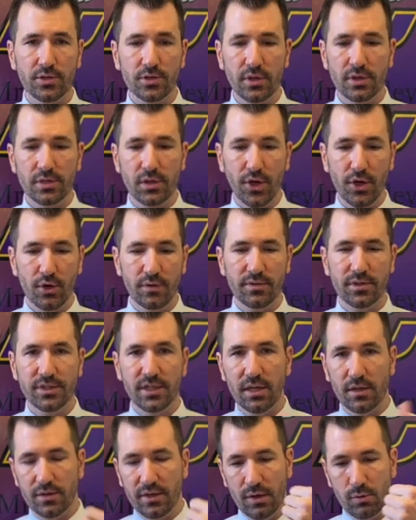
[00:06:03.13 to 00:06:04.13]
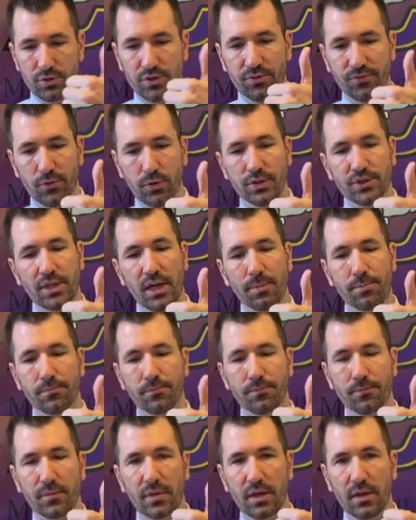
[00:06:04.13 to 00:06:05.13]
that's letter of intent. That was the first step.
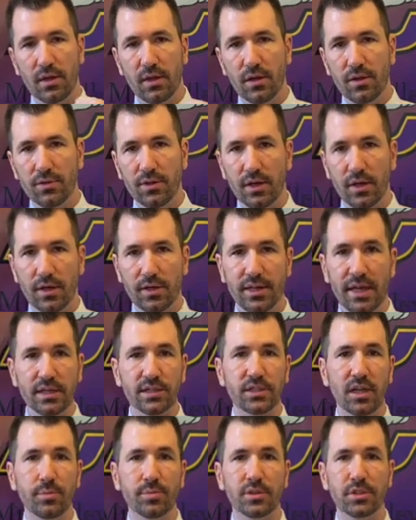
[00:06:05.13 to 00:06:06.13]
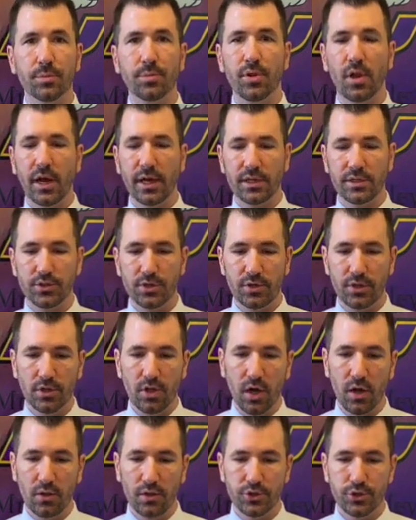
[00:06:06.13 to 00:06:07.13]
The next step is applying to the
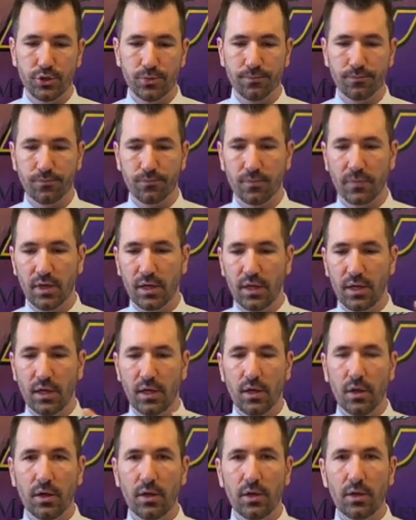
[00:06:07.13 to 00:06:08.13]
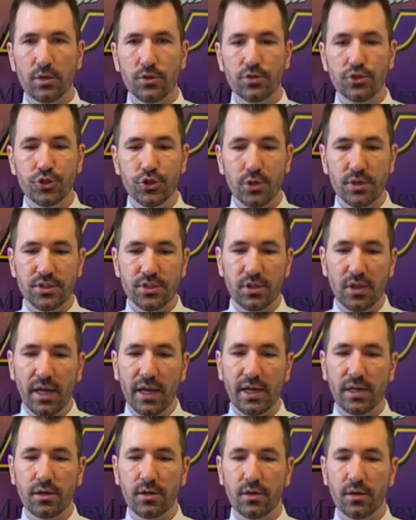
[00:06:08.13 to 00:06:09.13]
college. Just
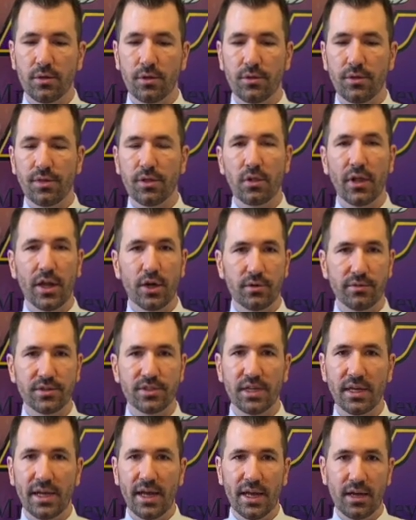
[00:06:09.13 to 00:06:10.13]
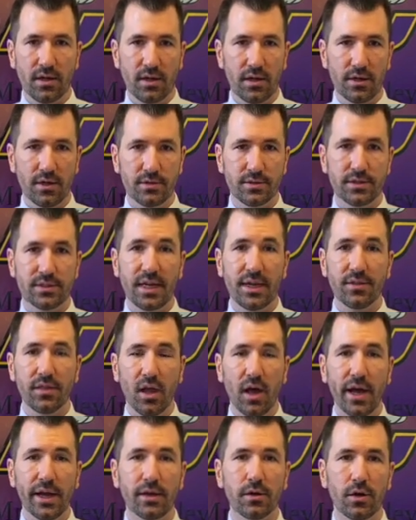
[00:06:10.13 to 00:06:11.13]
like the letter of intent had a
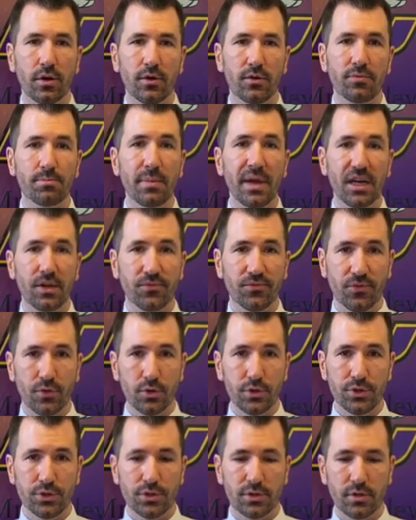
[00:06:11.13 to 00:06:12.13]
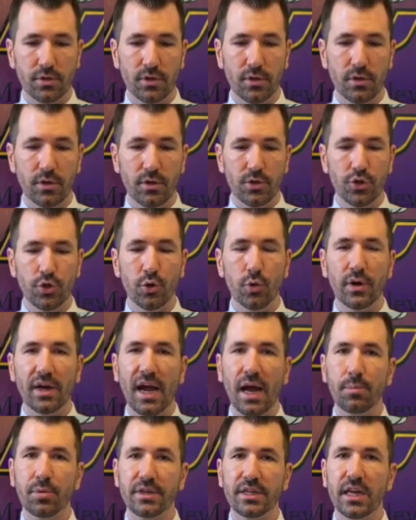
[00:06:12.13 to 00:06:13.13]
deadline of May 1st, your
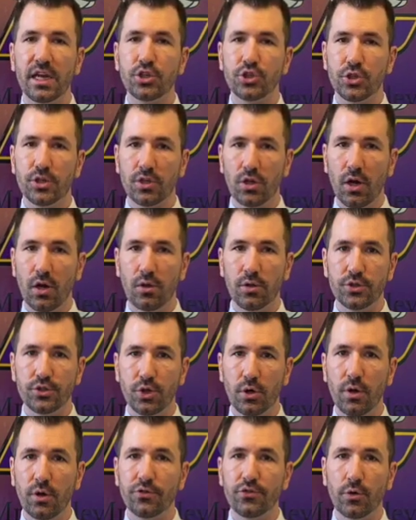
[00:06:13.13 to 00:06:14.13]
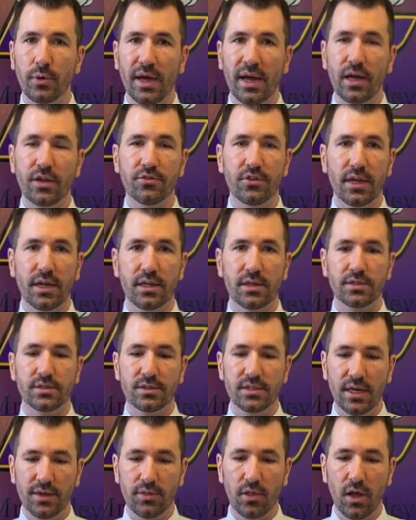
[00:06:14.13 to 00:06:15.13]
application to college also has a
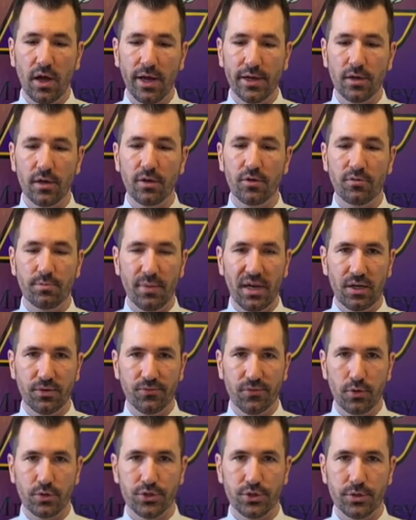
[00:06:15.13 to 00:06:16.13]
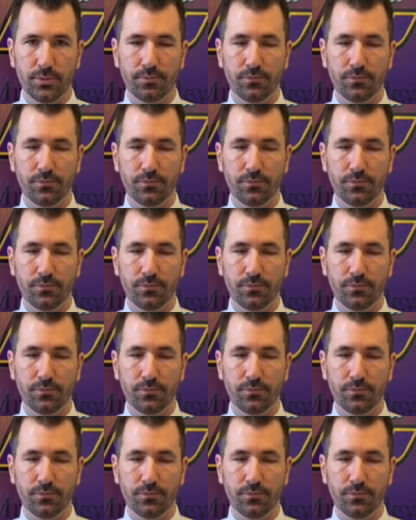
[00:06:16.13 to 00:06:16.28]
deadline of May 1st.